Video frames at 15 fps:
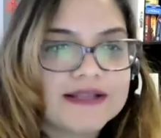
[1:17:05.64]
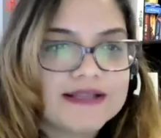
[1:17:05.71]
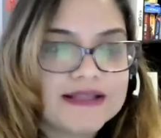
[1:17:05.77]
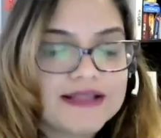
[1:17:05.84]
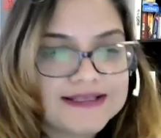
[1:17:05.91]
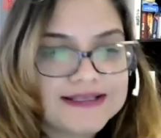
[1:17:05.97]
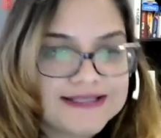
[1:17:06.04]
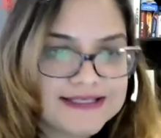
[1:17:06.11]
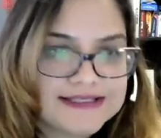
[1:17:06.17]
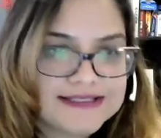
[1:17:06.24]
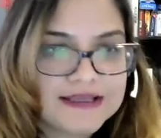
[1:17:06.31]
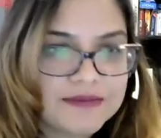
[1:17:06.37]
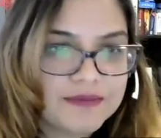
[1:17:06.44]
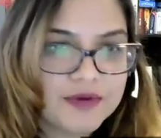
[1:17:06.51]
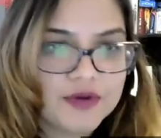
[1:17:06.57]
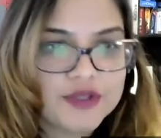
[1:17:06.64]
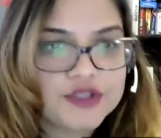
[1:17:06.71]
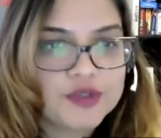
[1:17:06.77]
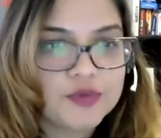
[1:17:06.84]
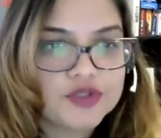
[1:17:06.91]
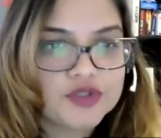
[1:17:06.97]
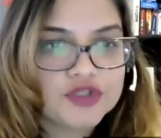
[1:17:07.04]
than existing employees
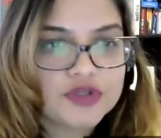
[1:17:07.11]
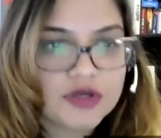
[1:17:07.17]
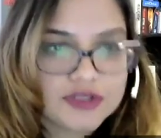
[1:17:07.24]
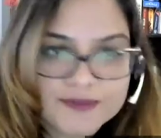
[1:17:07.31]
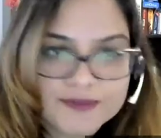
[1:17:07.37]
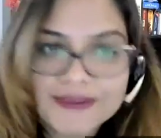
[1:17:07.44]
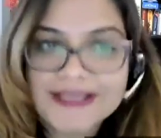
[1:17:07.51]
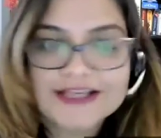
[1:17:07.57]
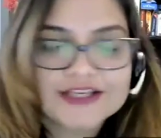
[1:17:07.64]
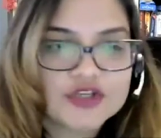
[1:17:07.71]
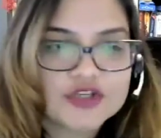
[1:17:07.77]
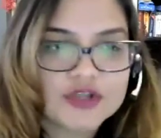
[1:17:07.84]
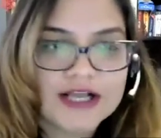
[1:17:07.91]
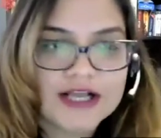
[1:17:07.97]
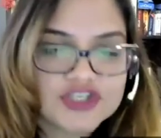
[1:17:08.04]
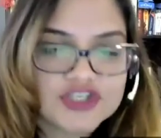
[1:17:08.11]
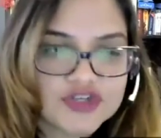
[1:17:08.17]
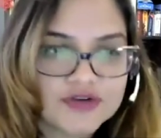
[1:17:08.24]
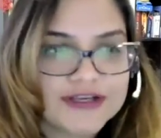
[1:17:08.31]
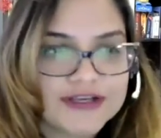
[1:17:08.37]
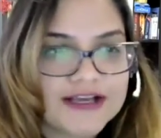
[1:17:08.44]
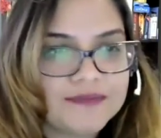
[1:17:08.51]
who would speak to the culture
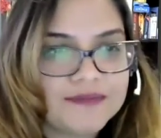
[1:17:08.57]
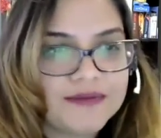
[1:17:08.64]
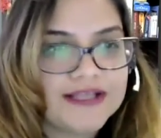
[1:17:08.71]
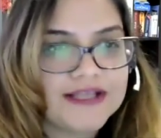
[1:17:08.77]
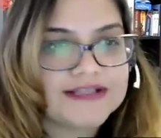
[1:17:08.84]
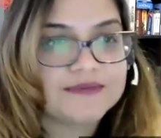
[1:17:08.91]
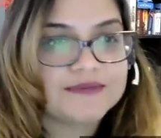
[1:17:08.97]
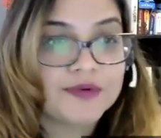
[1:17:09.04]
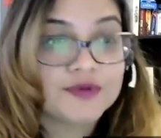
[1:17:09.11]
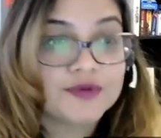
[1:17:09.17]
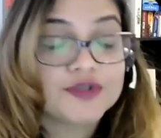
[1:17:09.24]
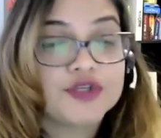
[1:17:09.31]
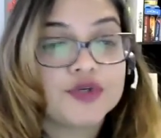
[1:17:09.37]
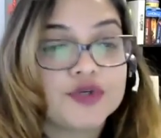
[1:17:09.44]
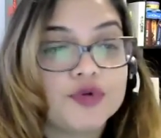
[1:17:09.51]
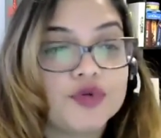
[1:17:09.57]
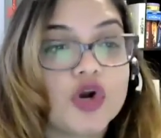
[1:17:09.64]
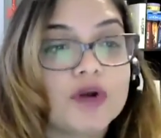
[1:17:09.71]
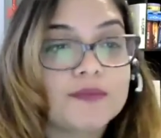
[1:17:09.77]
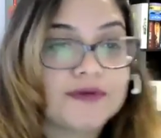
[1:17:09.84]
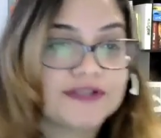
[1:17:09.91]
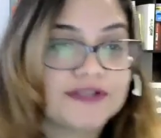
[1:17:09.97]
of the company as opposed to
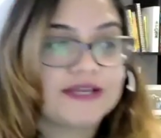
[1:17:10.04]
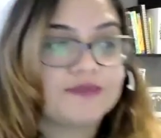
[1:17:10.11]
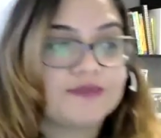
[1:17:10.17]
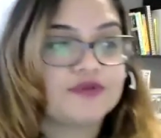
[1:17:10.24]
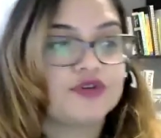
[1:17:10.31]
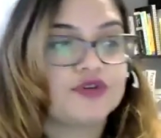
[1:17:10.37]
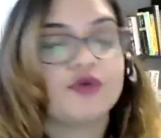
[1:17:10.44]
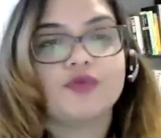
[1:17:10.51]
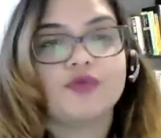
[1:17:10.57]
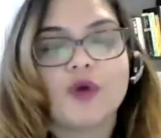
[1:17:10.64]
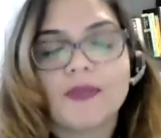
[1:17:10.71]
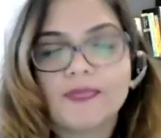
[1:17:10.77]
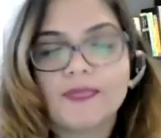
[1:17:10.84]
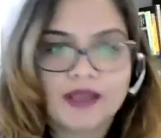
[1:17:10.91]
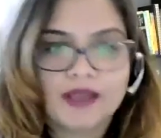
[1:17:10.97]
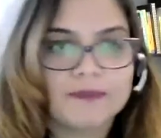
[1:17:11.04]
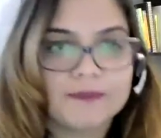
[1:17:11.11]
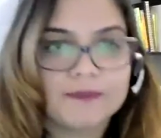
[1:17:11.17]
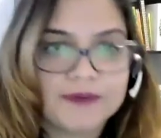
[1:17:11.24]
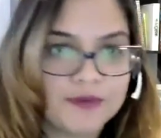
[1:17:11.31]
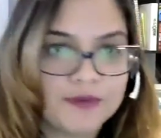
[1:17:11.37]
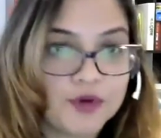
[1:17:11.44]
your perception of what the
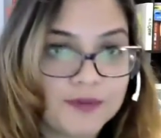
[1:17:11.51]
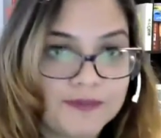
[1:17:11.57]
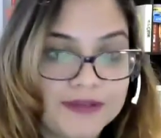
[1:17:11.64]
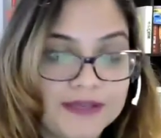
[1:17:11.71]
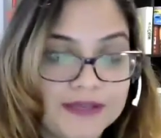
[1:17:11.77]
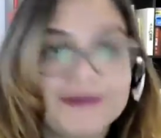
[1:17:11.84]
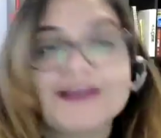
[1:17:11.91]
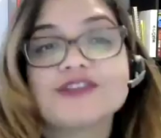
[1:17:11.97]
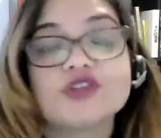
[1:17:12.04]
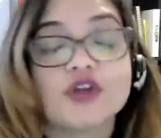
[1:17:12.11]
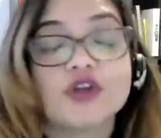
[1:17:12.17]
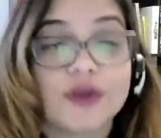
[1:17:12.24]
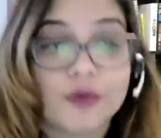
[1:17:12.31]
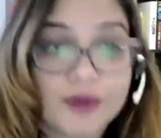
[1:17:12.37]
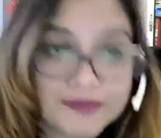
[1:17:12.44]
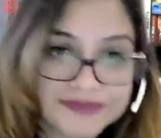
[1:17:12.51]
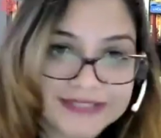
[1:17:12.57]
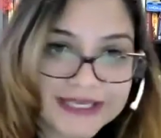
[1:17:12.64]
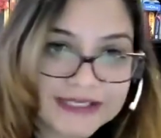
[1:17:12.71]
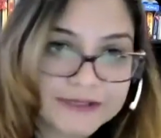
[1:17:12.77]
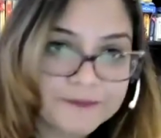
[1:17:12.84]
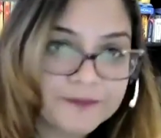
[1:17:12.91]
company would be based on their
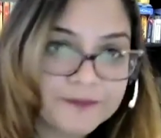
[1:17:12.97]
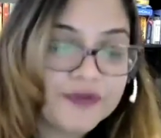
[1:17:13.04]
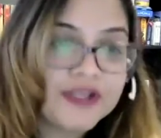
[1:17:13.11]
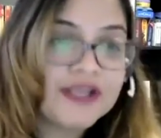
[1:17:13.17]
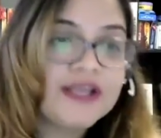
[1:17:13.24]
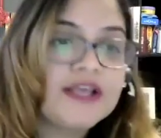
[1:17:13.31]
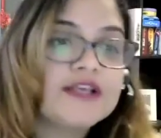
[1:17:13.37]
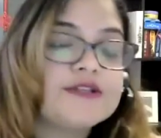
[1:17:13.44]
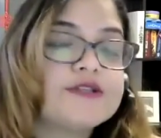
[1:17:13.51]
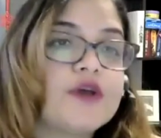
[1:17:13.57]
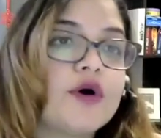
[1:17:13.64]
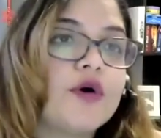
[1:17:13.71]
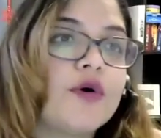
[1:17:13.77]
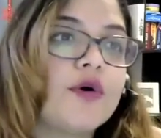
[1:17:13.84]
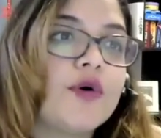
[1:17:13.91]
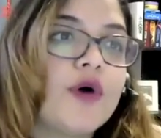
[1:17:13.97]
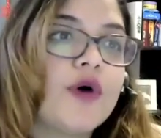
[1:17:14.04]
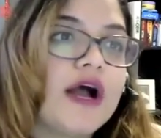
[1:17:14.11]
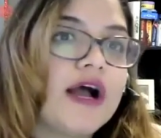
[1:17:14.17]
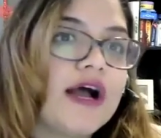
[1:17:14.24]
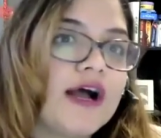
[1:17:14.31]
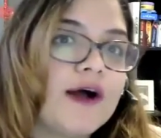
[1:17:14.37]
website. So
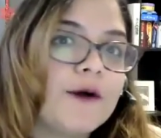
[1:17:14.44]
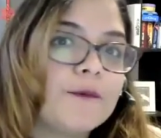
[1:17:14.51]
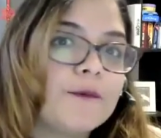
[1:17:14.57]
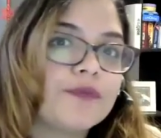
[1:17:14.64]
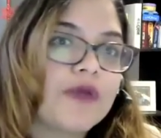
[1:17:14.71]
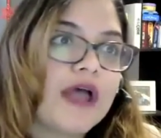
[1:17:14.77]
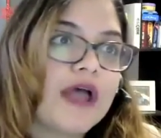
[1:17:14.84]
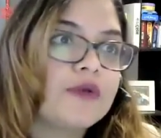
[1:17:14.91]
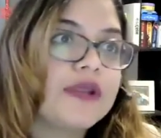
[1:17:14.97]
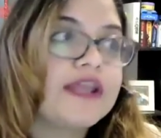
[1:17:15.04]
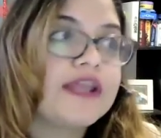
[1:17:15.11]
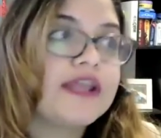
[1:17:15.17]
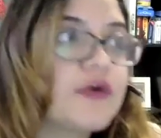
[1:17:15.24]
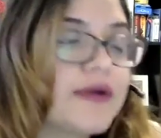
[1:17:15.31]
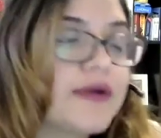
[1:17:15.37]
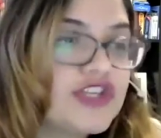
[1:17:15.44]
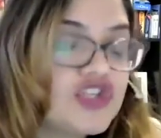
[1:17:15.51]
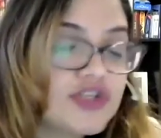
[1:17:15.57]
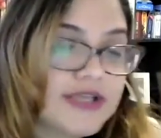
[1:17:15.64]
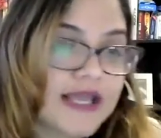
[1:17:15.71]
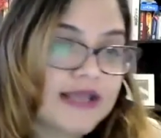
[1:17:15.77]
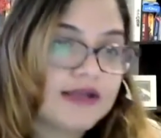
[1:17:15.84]
I would
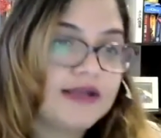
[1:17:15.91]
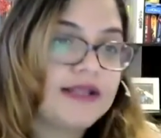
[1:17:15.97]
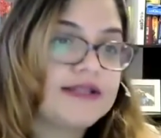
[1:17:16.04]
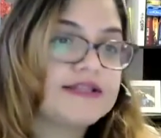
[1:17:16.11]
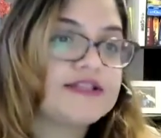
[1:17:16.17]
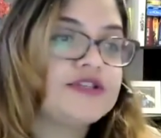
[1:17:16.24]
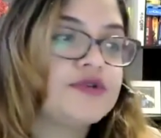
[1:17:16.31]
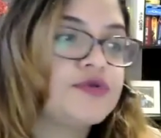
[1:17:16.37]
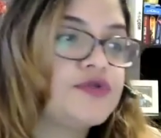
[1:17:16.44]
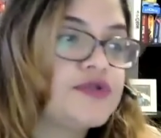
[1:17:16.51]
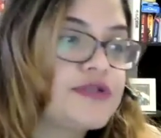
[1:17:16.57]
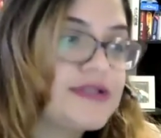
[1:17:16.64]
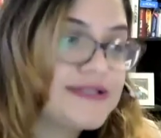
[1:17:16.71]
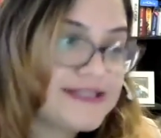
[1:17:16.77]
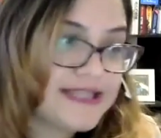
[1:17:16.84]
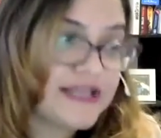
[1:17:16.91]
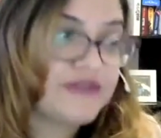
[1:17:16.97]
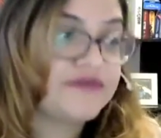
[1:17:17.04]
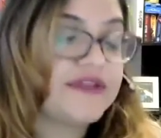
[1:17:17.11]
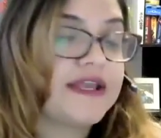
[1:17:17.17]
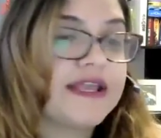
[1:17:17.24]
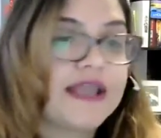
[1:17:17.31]
encourage candidates to see
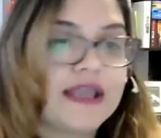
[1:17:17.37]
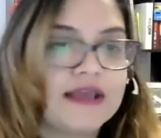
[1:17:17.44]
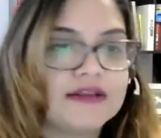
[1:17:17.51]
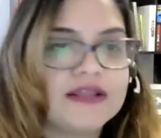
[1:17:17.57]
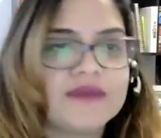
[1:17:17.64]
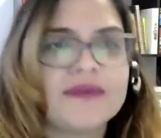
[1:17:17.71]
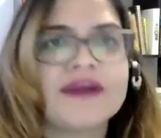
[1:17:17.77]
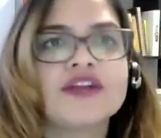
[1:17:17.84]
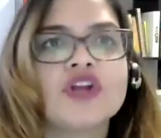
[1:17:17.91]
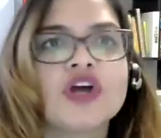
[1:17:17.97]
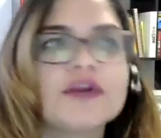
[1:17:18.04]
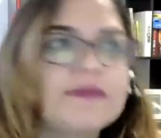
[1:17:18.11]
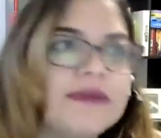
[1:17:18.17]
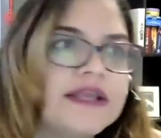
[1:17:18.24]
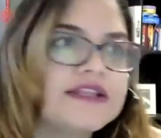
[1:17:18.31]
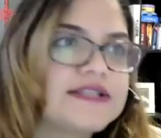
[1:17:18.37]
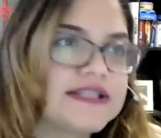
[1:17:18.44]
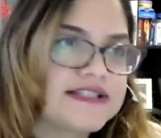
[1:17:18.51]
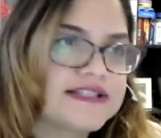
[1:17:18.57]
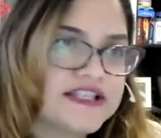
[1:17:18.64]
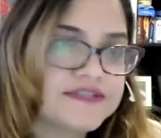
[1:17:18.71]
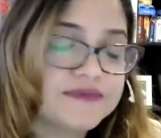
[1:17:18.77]
if they can. They might not be
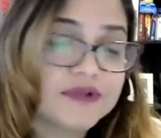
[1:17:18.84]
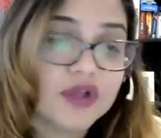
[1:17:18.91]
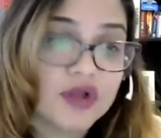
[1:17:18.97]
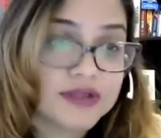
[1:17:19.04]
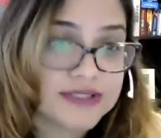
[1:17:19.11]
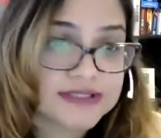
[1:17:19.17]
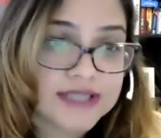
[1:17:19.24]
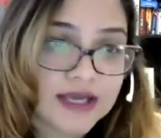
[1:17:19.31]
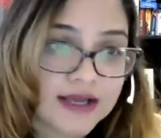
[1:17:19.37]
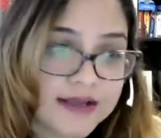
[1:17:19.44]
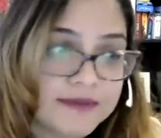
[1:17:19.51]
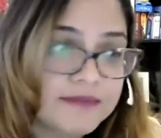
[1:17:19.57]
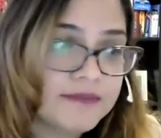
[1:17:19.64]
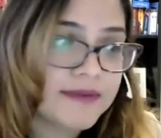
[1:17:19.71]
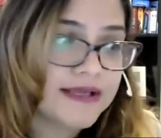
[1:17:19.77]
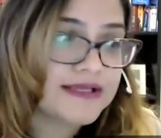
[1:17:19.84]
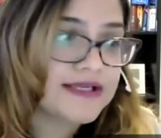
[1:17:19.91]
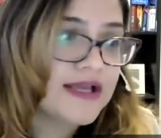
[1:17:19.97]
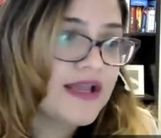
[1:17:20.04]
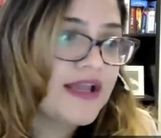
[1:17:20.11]
successful all the time, but